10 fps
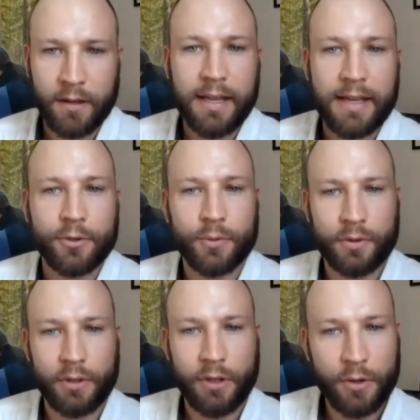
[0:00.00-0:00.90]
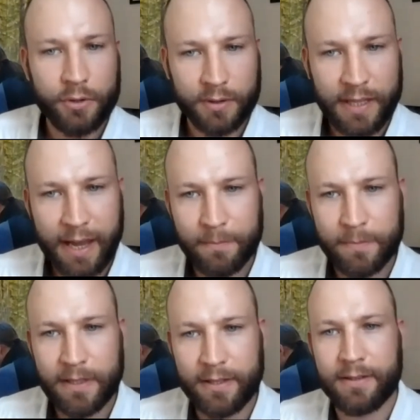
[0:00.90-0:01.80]
Next, you want to load your time
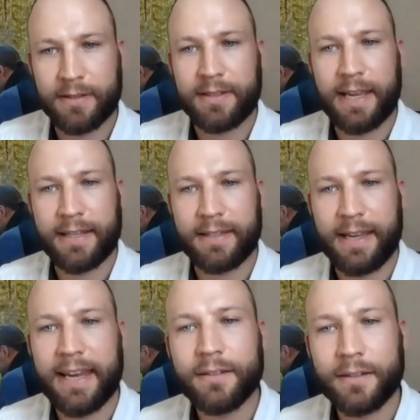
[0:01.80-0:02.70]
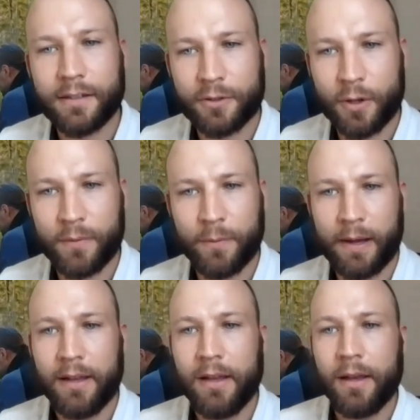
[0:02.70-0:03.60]
and distance data into the
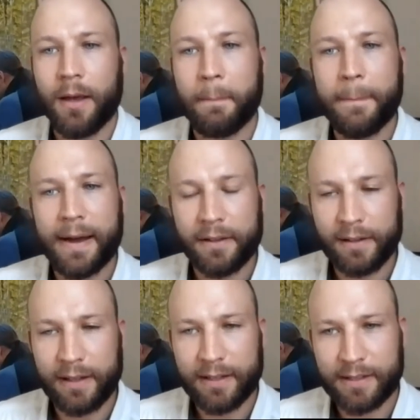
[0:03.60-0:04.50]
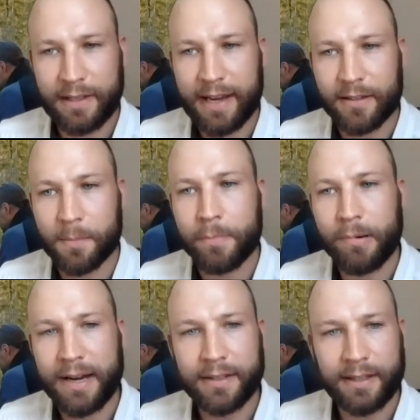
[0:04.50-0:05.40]
software and manually select the
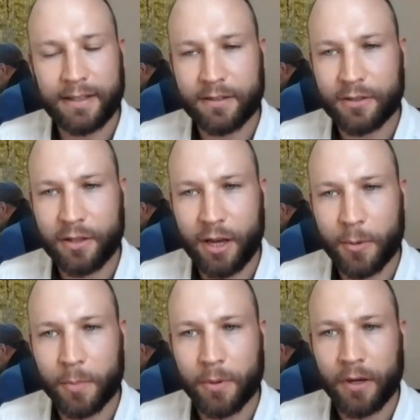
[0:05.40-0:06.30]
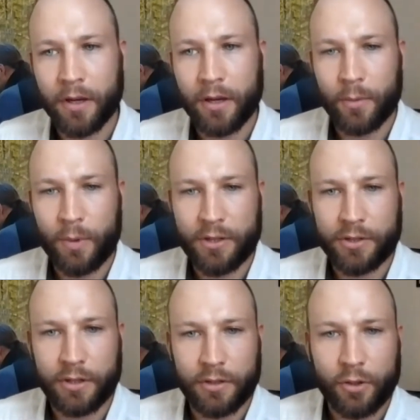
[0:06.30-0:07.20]
breaks in slope,
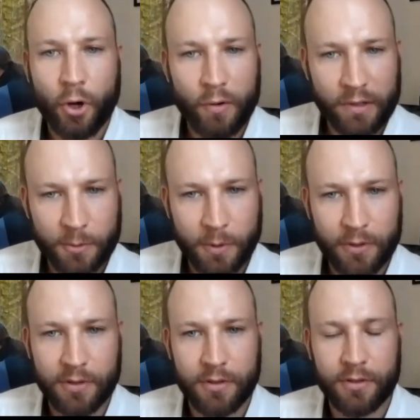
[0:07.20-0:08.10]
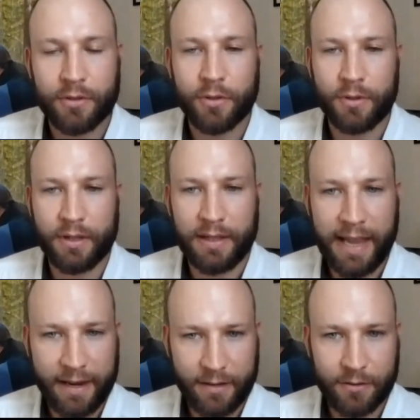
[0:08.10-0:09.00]
which correspond to the
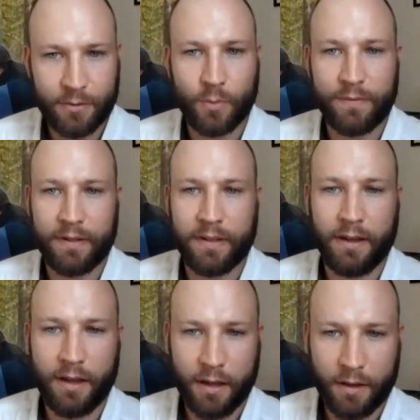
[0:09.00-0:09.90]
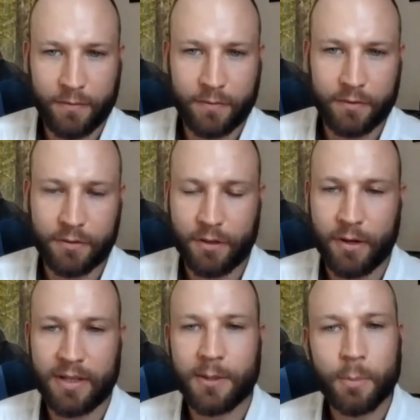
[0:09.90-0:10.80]
layers within the Earth. So
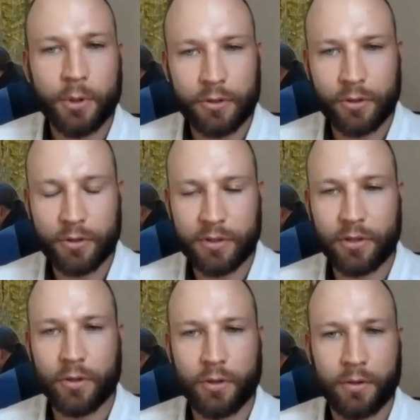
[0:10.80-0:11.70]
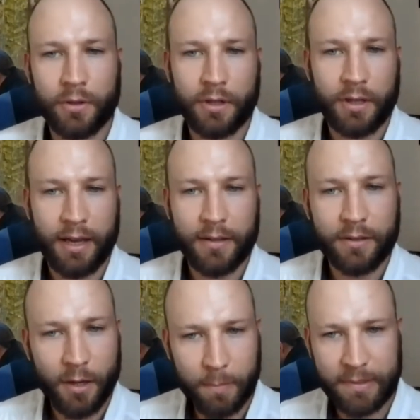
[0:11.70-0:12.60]
at this point, you're using your
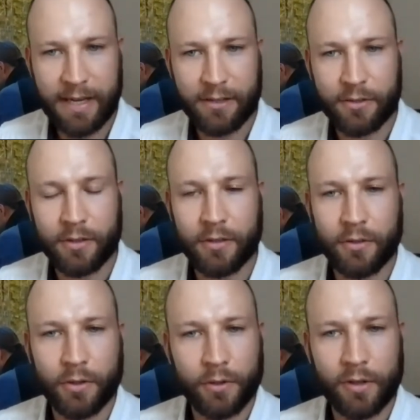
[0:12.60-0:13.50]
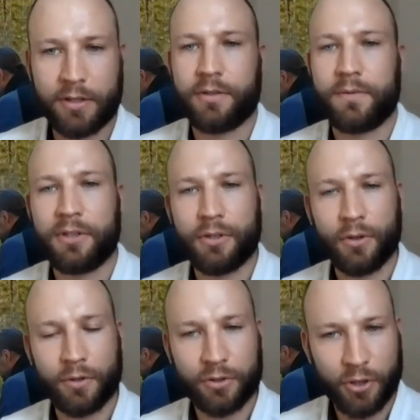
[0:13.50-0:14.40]
interpretation and your knowledge
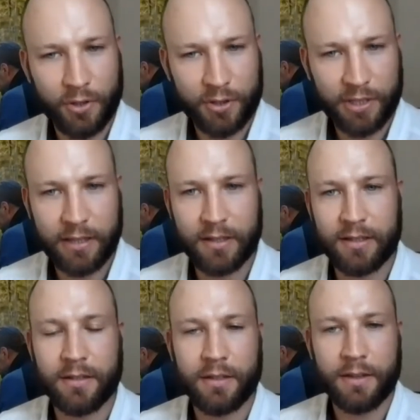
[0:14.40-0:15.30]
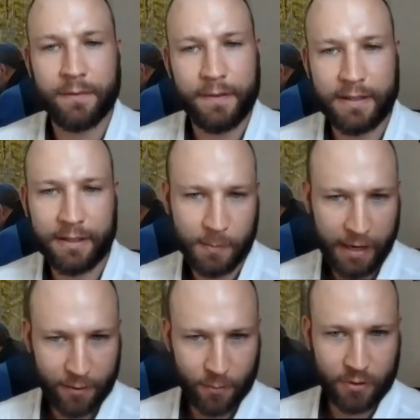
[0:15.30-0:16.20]
of geology and the physics
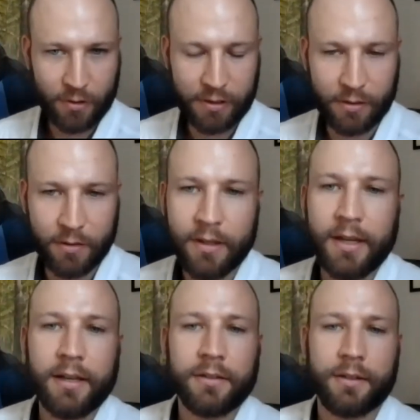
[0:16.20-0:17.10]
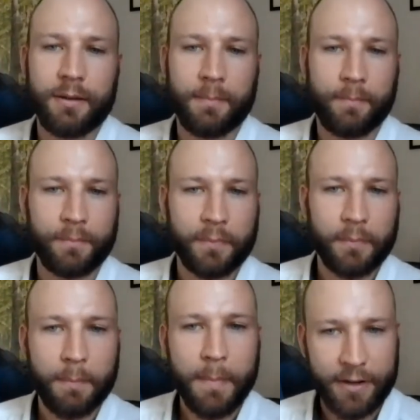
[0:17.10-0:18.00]
behind what's going on to
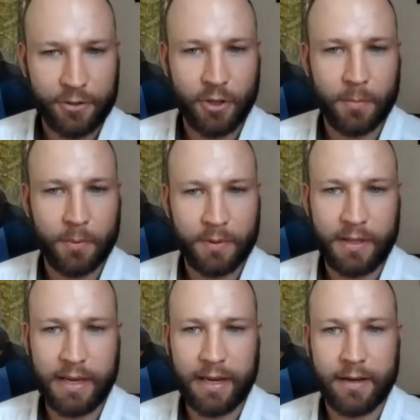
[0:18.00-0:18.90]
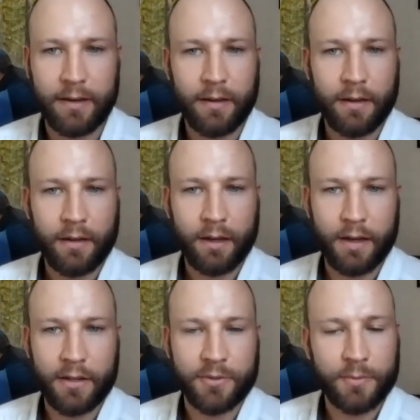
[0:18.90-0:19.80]
match up the
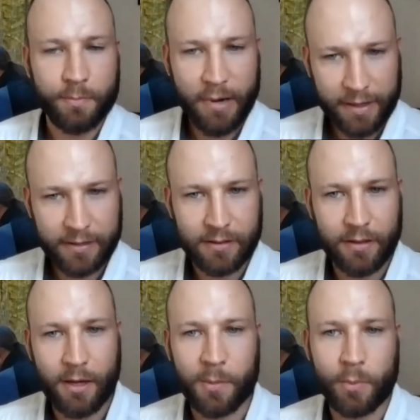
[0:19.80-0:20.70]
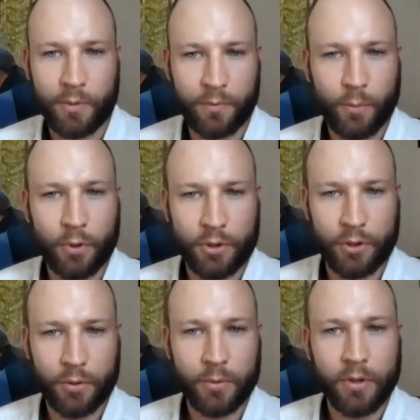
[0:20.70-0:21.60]
breaks in slope with what
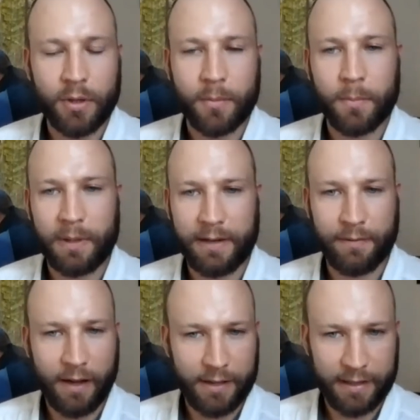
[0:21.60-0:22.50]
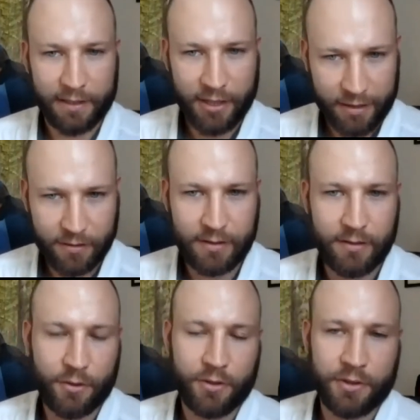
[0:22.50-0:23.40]
you believe are the changes in
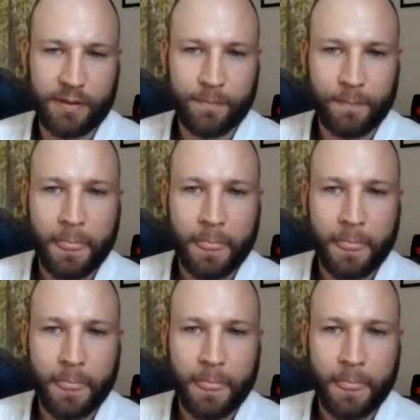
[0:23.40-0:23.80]
geology.